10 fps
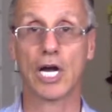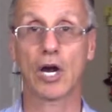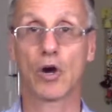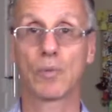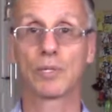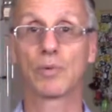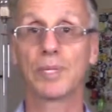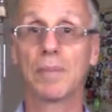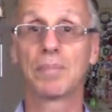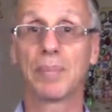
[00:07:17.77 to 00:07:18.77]
I hope it will
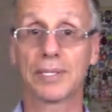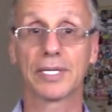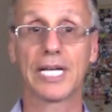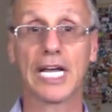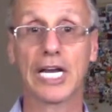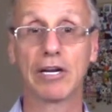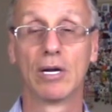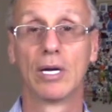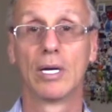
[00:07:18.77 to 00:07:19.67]
be a better day.